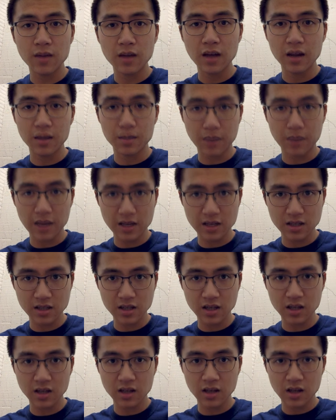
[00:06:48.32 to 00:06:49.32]
and paste
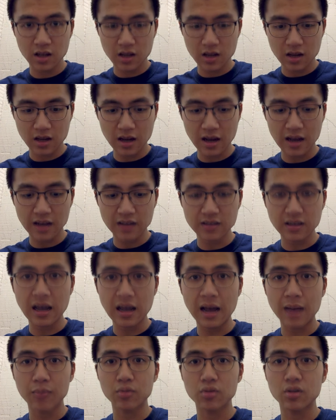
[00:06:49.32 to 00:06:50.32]
it as
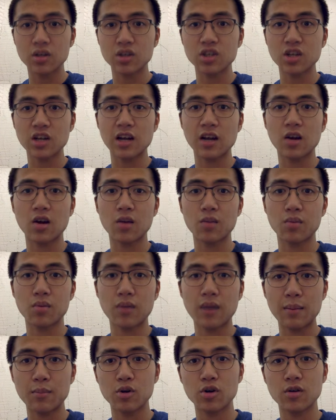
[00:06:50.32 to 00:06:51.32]
Apple Touch icon
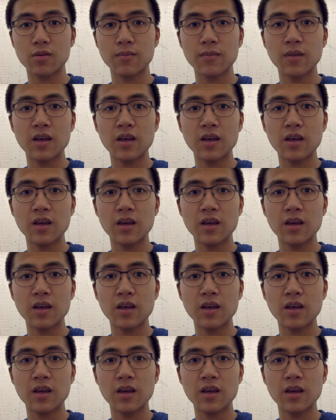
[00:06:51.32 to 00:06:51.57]
parameter.